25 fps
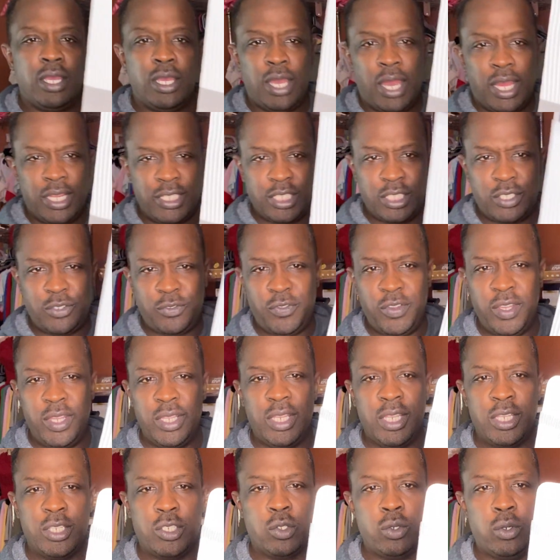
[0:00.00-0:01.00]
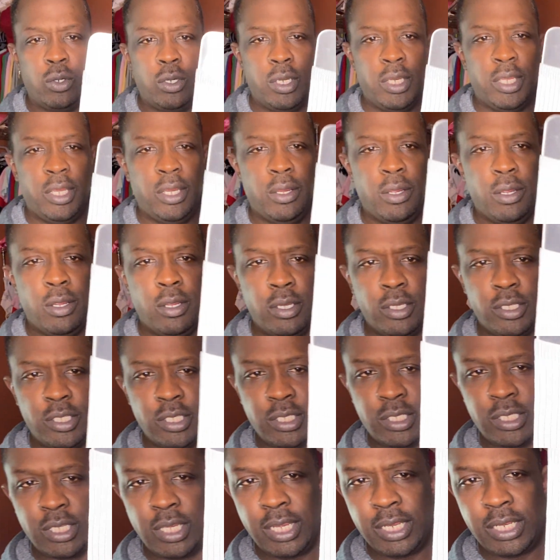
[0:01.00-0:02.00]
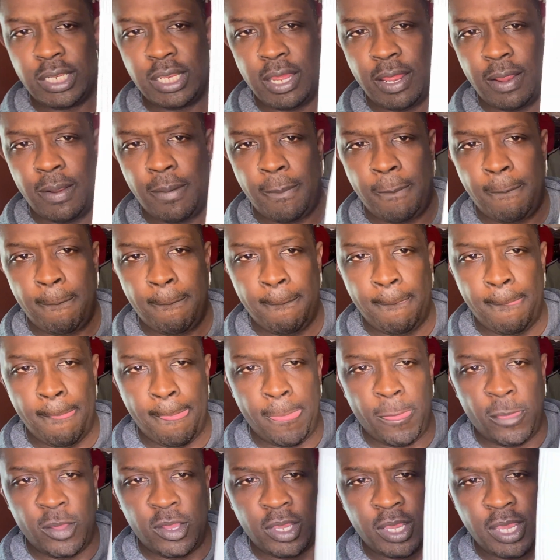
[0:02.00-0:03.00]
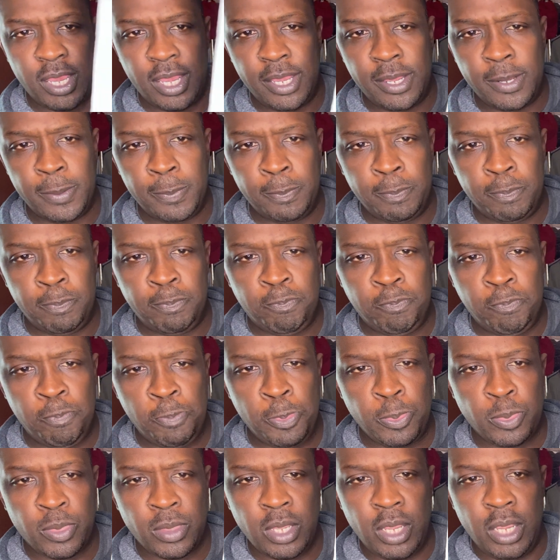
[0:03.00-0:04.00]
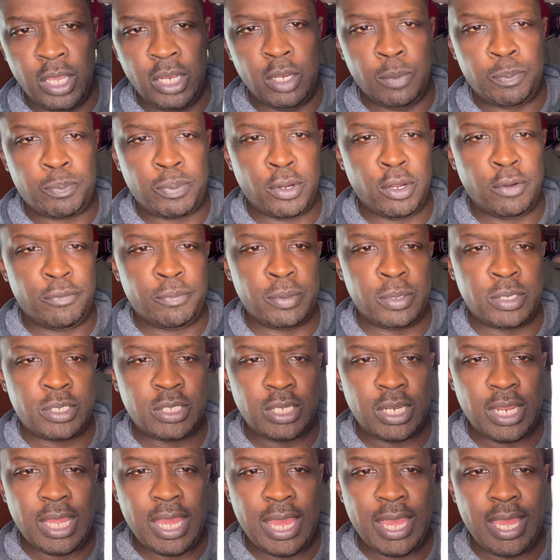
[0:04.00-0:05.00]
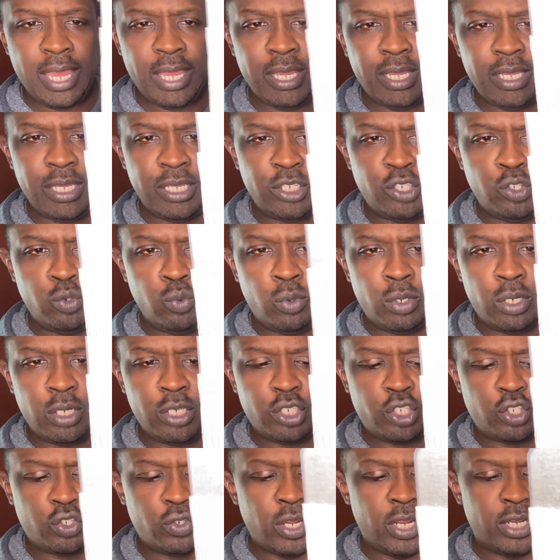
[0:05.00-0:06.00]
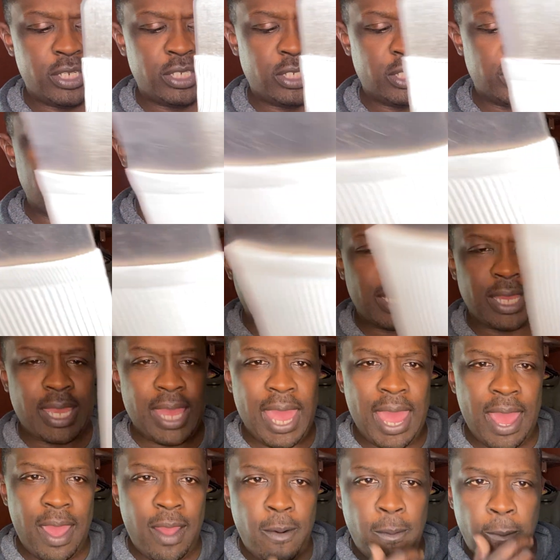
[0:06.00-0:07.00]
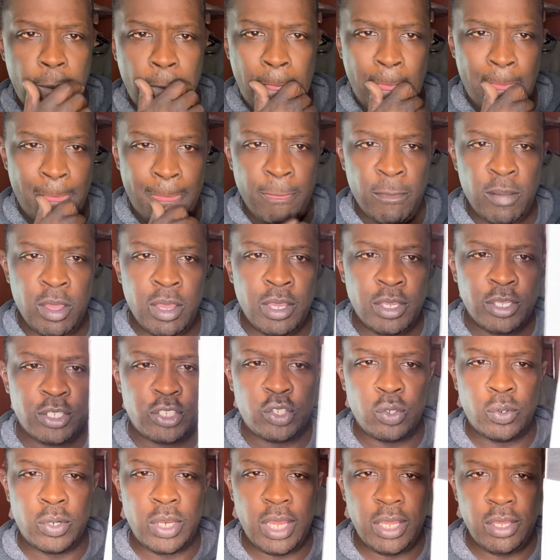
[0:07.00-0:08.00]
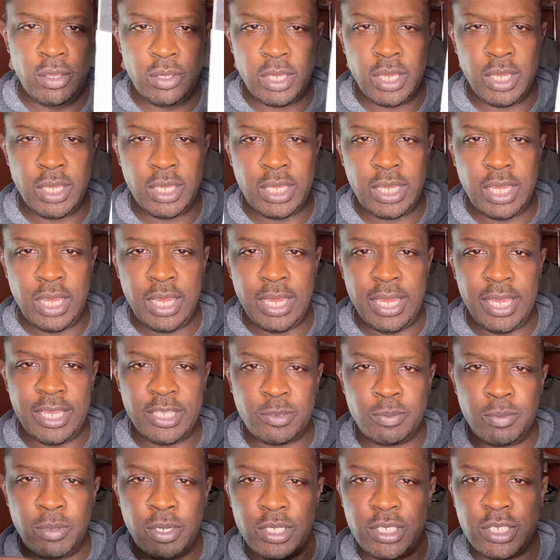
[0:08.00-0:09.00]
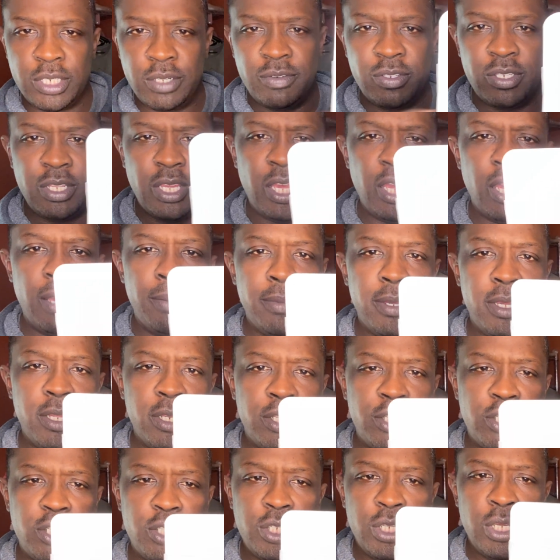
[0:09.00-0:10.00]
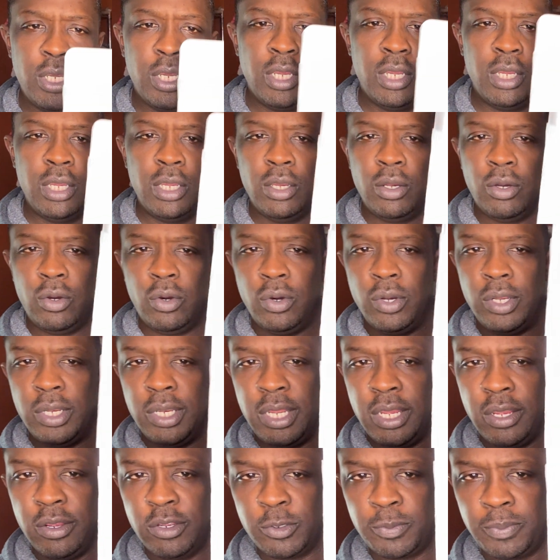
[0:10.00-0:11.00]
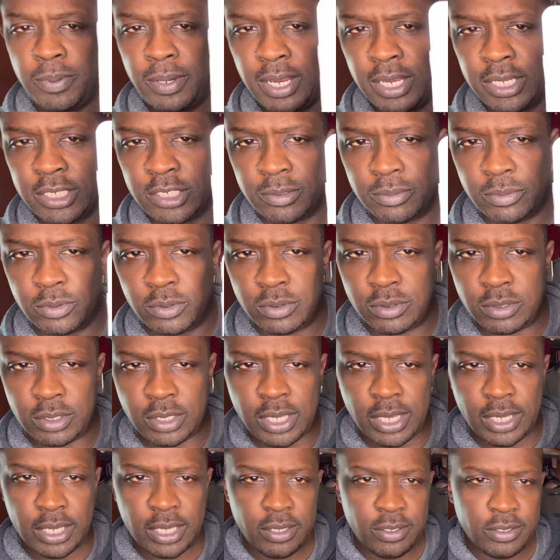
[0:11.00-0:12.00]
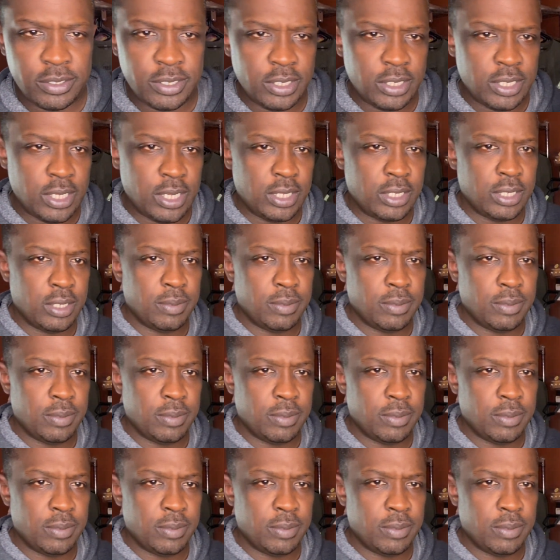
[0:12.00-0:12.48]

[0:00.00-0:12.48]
I just fit this on here just like that. Okay? And the purpose of that is you want to stretch the sock out so that you can get as much of the image on there as possible. Okay, can you see that?